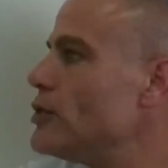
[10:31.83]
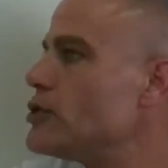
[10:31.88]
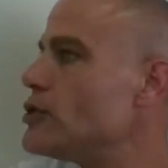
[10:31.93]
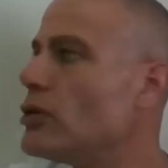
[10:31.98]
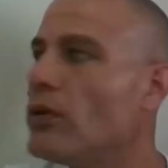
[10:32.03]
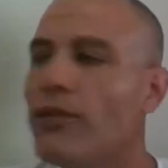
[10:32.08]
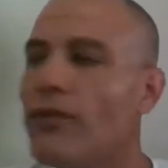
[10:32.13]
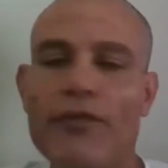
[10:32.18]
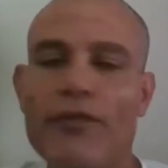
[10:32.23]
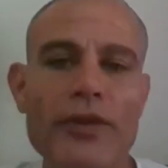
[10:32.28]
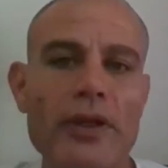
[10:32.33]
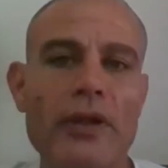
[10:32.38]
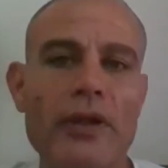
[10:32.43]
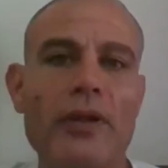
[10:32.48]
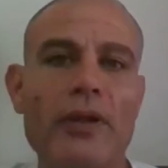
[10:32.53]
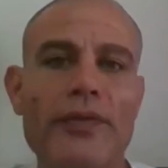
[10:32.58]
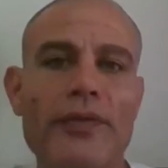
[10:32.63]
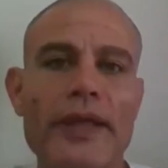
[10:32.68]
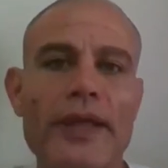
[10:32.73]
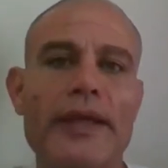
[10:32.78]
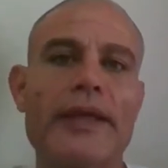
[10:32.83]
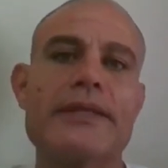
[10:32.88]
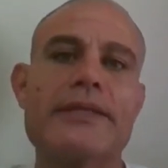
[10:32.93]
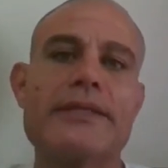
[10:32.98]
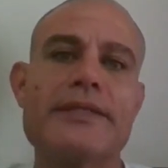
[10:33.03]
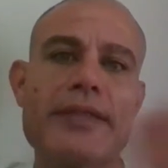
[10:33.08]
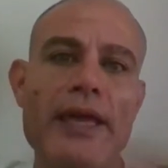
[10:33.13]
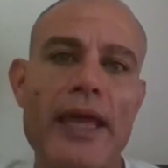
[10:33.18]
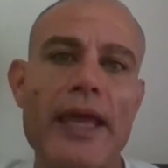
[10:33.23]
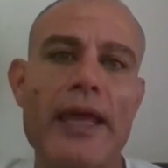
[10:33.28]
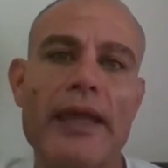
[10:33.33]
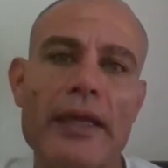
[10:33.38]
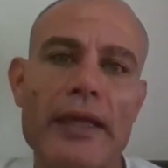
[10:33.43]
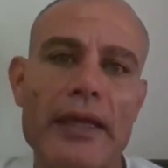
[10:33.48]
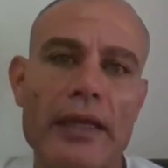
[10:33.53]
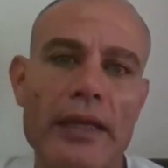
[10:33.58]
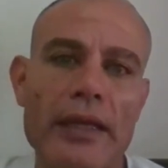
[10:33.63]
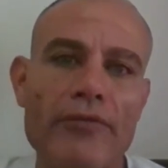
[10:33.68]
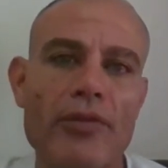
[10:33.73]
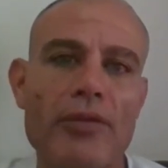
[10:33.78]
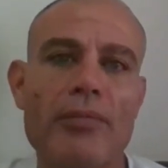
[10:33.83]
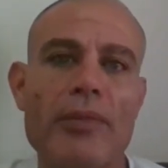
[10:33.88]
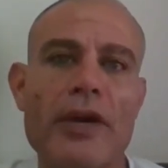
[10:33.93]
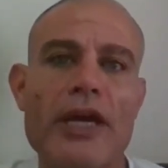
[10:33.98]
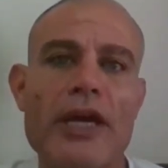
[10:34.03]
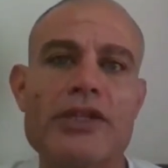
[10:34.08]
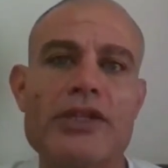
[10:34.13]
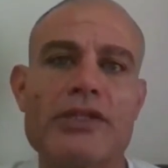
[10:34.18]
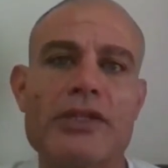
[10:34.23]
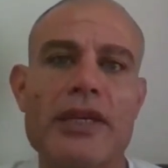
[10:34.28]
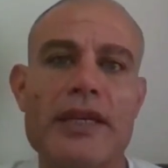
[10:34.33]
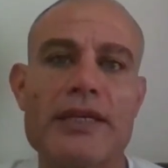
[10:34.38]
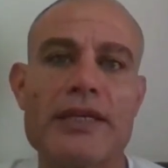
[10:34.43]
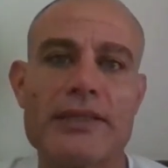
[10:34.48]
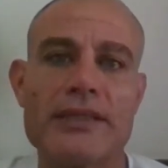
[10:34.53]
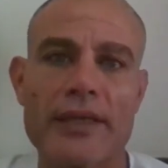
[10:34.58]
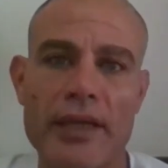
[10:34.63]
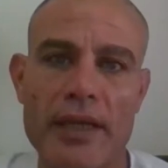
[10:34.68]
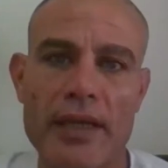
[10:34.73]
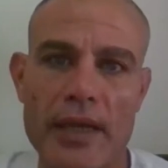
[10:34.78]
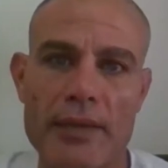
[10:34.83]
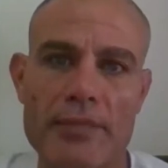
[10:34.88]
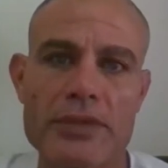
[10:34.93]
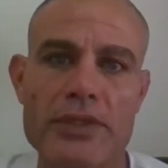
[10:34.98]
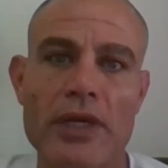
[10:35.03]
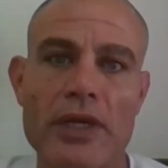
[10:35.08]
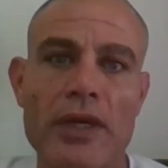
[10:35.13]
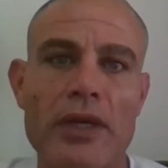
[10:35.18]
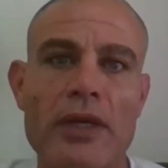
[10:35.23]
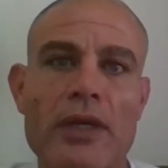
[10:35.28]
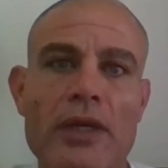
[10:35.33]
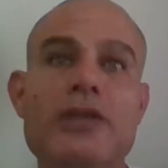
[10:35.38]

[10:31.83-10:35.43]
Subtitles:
visual field that can take in information as it comes.